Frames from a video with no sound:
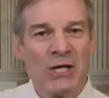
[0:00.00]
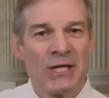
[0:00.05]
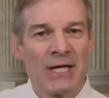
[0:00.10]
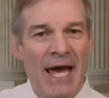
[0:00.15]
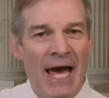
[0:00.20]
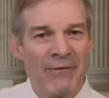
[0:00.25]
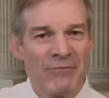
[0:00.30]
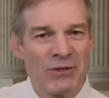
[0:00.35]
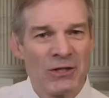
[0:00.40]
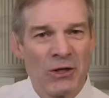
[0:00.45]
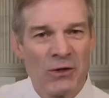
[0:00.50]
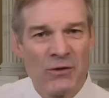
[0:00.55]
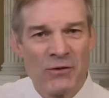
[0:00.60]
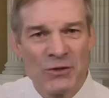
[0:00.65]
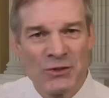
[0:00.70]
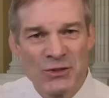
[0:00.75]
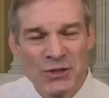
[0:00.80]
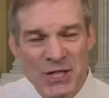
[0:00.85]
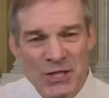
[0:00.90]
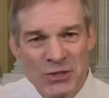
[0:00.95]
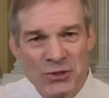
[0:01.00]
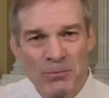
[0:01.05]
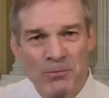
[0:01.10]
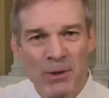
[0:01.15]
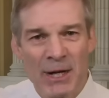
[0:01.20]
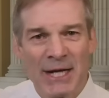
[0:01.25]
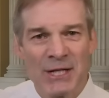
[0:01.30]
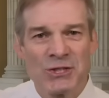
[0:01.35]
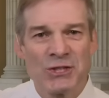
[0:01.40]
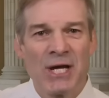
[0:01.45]
You have to go to the judicial
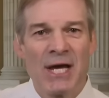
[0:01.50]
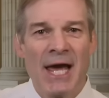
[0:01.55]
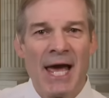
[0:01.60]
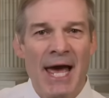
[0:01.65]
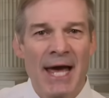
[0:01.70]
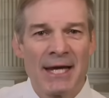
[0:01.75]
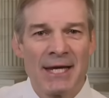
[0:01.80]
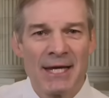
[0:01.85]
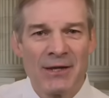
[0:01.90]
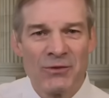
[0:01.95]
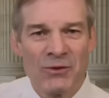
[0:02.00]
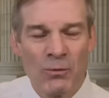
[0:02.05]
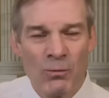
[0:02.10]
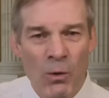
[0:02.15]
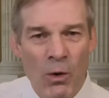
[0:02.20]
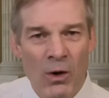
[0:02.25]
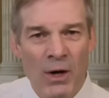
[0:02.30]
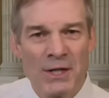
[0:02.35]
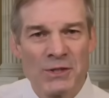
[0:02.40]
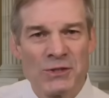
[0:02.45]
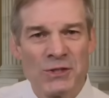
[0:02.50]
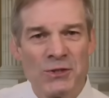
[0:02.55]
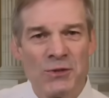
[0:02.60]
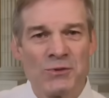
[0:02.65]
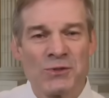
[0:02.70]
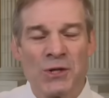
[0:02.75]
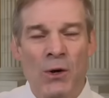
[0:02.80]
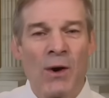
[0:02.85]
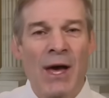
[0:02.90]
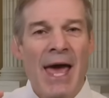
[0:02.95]
branch and get the warrant to
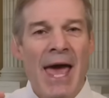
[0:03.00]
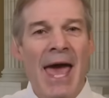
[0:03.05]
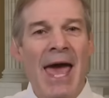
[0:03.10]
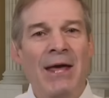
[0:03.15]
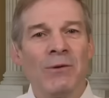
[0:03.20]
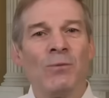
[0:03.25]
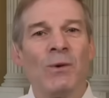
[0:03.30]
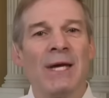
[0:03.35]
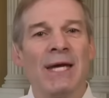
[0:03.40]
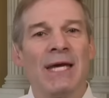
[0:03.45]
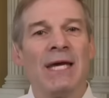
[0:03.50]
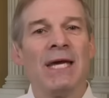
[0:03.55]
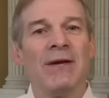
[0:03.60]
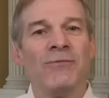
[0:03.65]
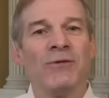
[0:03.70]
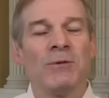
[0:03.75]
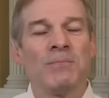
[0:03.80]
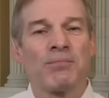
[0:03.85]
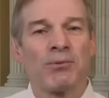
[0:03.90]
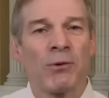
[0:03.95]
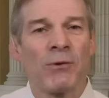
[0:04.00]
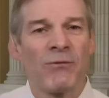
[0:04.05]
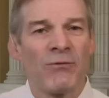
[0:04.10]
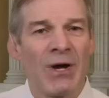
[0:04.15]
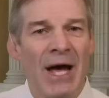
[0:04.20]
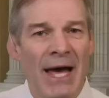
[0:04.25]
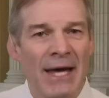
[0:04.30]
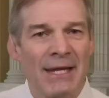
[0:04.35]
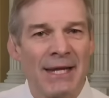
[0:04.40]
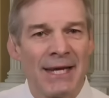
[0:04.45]
do so. And we even
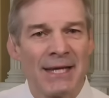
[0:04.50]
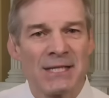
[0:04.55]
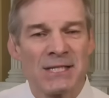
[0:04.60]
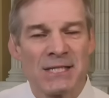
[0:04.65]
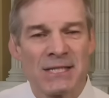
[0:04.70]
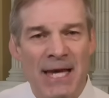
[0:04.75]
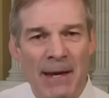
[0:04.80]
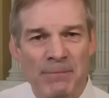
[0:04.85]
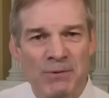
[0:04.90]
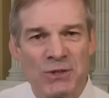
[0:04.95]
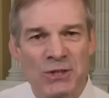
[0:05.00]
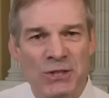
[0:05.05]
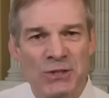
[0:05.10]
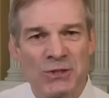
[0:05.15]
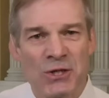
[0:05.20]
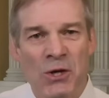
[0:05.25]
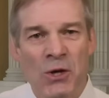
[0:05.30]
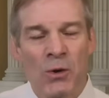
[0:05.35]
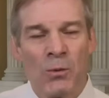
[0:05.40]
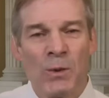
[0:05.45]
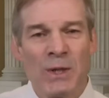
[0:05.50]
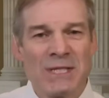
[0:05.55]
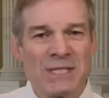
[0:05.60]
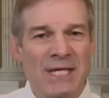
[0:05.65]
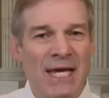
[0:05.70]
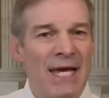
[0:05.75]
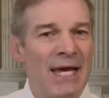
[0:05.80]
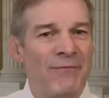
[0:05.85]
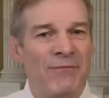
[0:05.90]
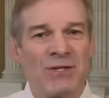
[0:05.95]
provide exceptions. We
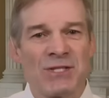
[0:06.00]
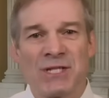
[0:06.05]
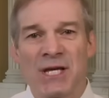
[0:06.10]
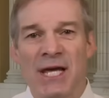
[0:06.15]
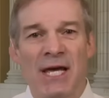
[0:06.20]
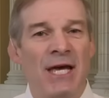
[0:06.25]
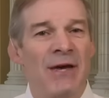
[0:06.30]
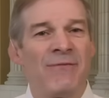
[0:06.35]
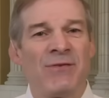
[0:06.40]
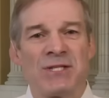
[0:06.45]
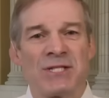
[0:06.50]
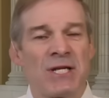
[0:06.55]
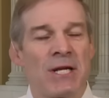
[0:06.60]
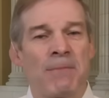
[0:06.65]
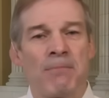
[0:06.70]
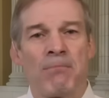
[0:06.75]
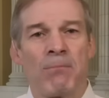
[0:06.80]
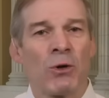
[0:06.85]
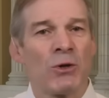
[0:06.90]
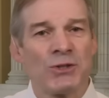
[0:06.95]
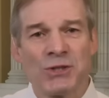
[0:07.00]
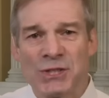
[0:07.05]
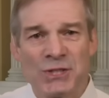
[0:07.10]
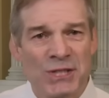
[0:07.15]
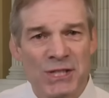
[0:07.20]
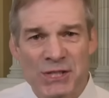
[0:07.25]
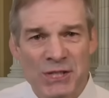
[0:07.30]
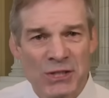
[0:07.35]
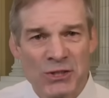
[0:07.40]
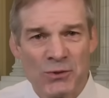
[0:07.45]
say if it's a, if it's an
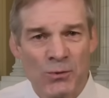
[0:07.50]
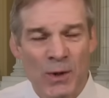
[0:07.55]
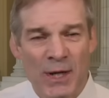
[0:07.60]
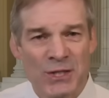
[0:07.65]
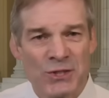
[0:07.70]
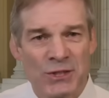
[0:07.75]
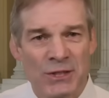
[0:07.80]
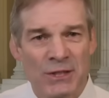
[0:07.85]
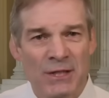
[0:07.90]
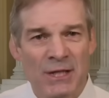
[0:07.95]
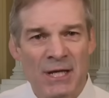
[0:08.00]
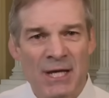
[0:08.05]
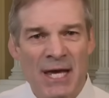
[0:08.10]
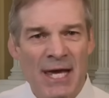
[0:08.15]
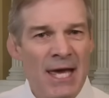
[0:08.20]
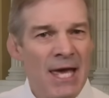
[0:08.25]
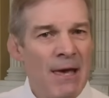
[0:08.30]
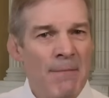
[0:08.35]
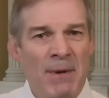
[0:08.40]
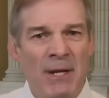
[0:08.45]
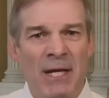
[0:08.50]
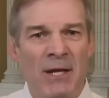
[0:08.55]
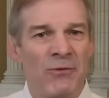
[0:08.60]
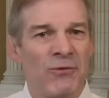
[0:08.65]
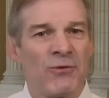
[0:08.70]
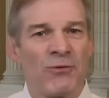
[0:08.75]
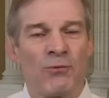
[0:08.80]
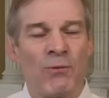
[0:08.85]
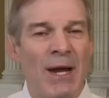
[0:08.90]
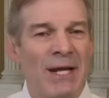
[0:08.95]
emergency situation, imminent
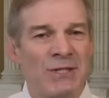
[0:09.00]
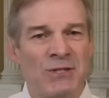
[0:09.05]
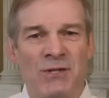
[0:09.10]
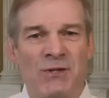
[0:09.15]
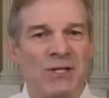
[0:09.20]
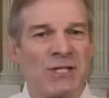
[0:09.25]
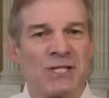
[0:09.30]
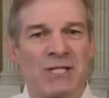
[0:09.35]
threat to the